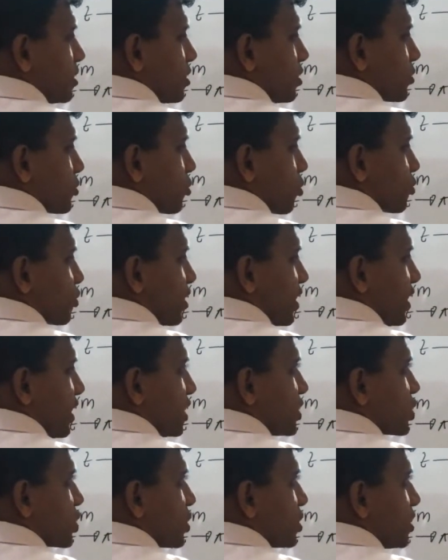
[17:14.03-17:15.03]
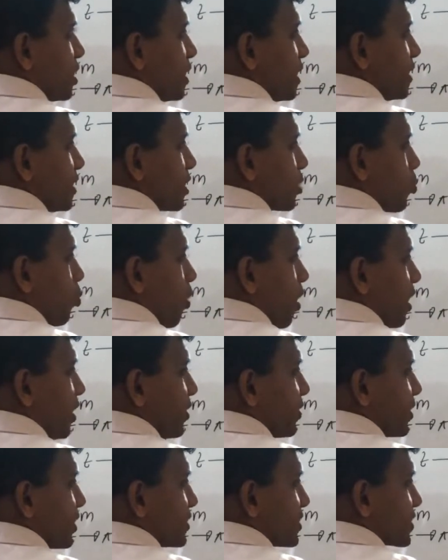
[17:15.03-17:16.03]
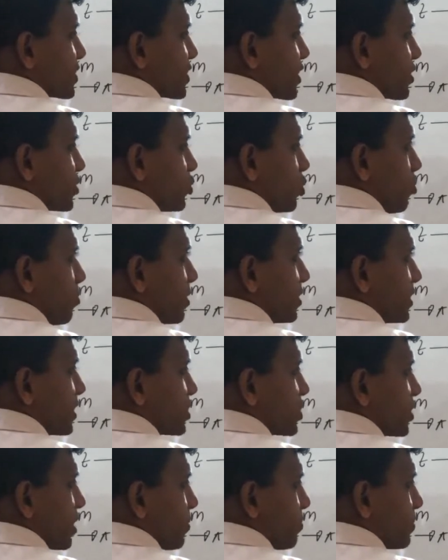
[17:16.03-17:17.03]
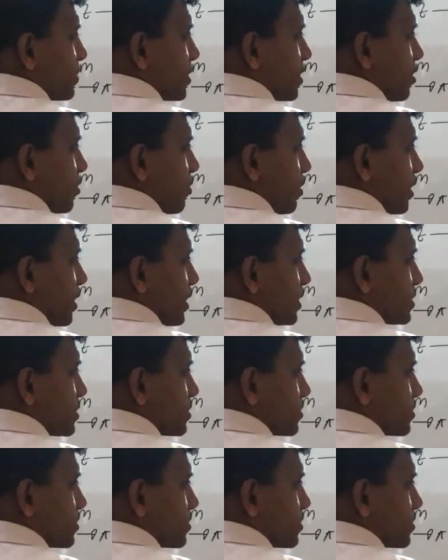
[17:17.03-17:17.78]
rotational in the quadrants trigonometric chapter, right?